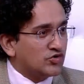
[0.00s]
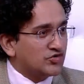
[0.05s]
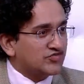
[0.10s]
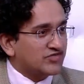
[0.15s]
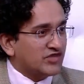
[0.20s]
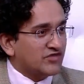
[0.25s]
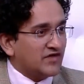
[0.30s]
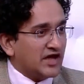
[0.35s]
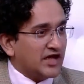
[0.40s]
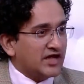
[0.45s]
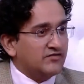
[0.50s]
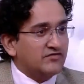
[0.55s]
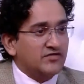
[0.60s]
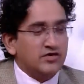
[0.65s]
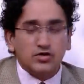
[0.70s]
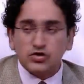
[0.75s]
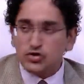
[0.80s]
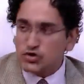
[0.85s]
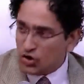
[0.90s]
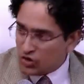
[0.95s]
to survive?
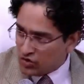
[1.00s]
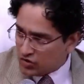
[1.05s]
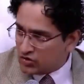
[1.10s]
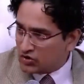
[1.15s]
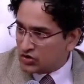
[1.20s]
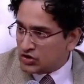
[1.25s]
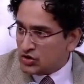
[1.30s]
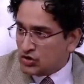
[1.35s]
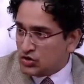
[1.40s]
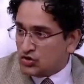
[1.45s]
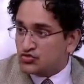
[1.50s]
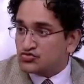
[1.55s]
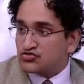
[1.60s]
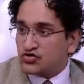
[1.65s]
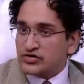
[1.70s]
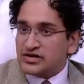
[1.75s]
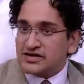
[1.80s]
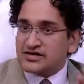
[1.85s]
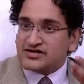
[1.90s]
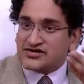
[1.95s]
No.
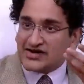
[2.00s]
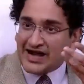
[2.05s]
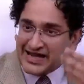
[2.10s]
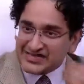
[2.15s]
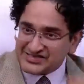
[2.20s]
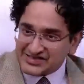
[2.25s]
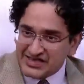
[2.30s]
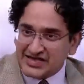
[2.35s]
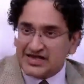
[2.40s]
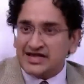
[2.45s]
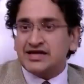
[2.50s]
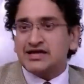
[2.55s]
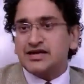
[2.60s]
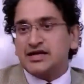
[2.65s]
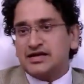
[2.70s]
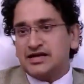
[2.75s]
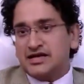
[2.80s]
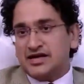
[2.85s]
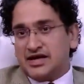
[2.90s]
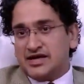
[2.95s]
So the tragedy in
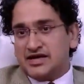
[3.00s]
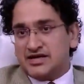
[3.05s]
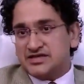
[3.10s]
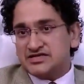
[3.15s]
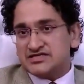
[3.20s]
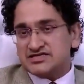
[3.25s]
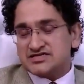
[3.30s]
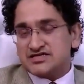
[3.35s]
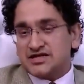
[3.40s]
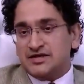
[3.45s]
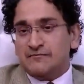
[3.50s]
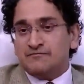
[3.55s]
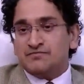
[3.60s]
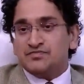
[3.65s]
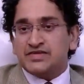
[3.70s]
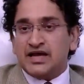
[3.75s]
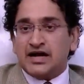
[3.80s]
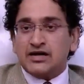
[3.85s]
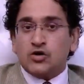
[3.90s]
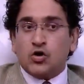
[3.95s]
India is
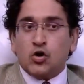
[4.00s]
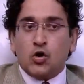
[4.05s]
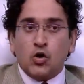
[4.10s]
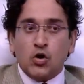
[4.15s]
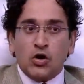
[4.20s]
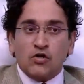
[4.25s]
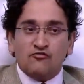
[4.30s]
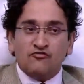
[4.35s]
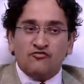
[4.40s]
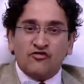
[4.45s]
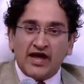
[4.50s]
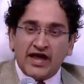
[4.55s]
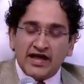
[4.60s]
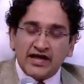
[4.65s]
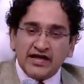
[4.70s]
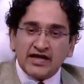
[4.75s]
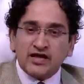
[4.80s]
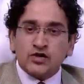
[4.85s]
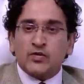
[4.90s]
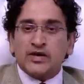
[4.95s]
that
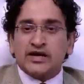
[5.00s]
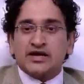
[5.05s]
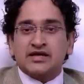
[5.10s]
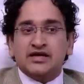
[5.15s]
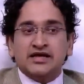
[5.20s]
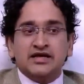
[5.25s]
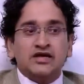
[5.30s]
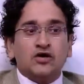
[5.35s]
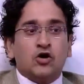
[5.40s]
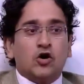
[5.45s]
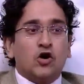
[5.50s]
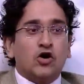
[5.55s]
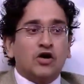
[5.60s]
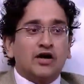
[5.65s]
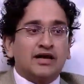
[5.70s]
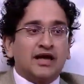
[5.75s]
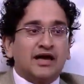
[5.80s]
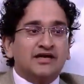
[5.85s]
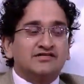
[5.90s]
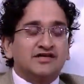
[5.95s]
very quickly
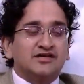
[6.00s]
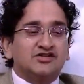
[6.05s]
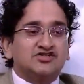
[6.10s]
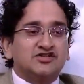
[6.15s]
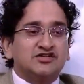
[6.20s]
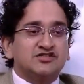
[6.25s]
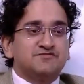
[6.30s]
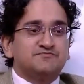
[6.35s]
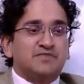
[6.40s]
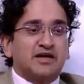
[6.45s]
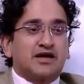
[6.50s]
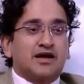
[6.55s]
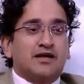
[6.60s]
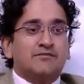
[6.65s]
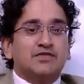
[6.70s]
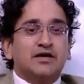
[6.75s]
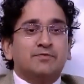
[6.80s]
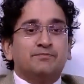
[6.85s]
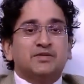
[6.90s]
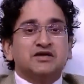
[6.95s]
organizations
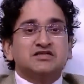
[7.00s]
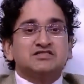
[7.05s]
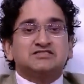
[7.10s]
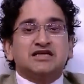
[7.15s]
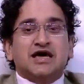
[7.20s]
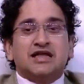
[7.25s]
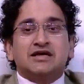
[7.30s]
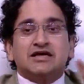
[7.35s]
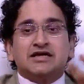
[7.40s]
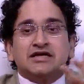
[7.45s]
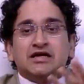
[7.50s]
become the personality